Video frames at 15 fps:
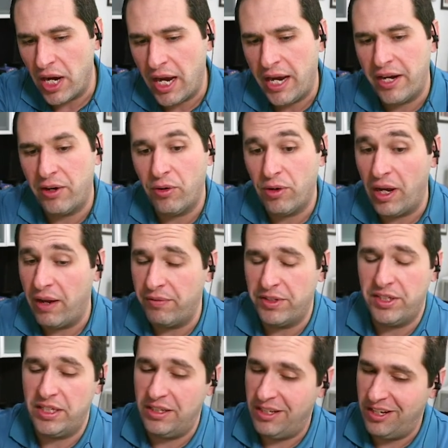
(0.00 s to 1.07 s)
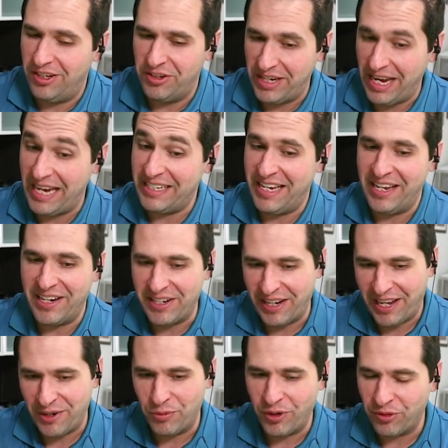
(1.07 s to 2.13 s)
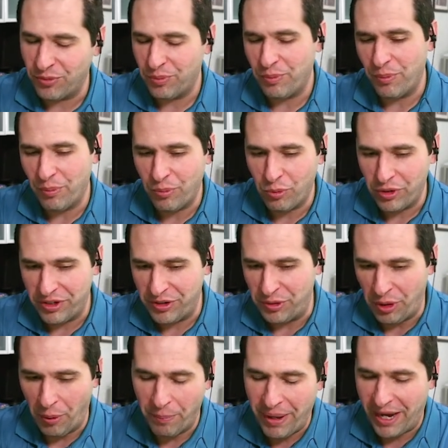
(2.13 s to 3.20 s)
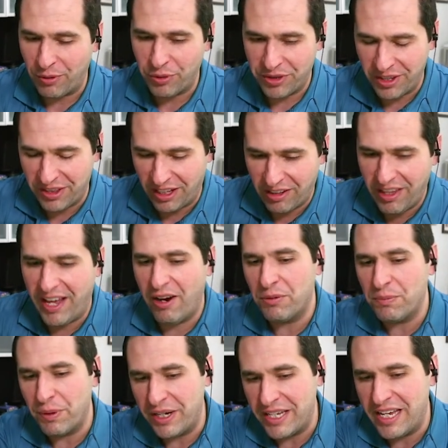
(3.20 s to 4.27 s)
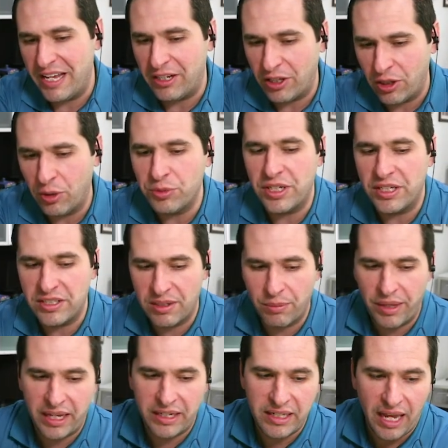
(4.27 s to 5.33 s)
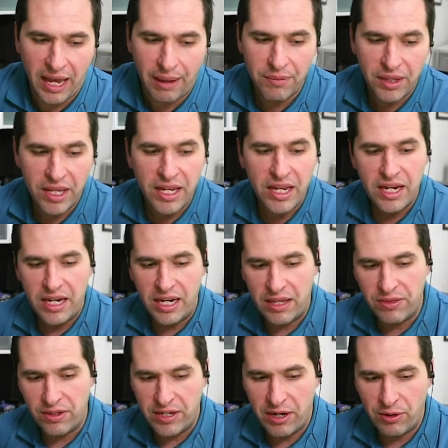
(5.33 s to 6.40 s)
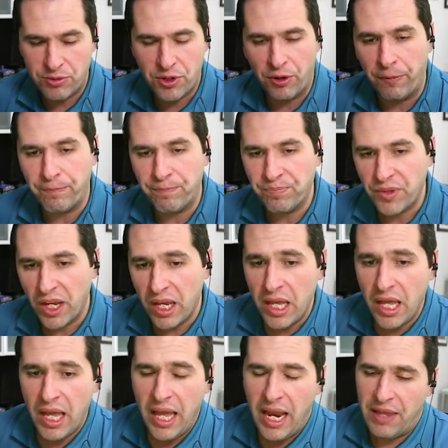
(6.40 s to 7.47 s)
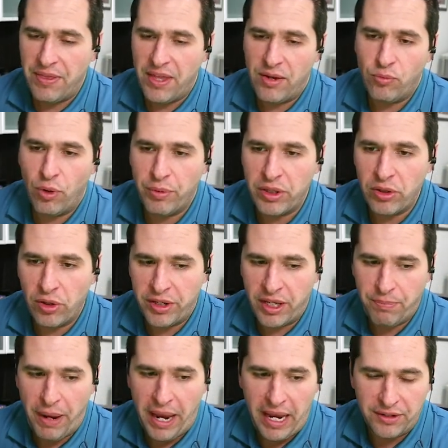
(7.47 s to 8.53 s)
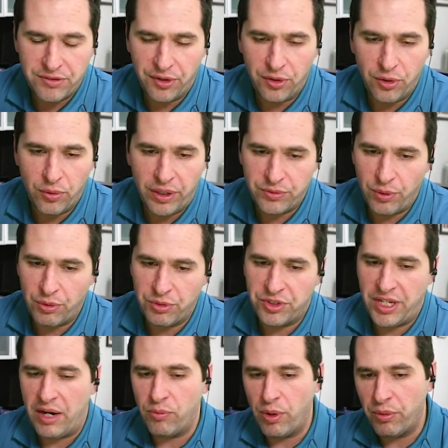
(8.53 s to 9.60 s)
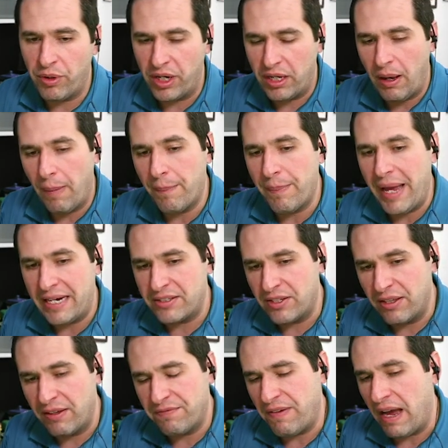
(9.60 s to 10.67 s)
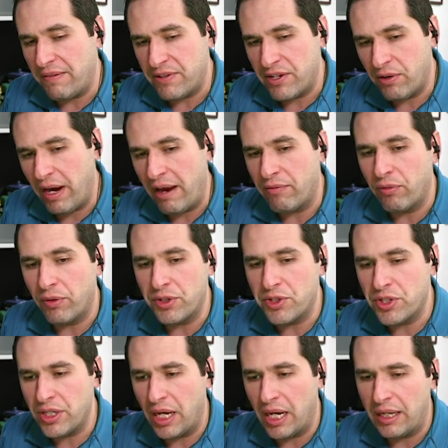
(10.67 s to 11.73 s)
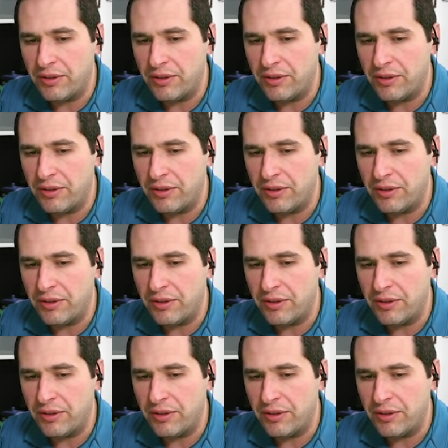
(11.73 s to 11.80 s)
higher, obviously not getting anywhere, you know, back within the cloud, but again, closing some of that gap in the near term. And then when we look at PADD 2, as we were saying, we were going to come back to the five-year average,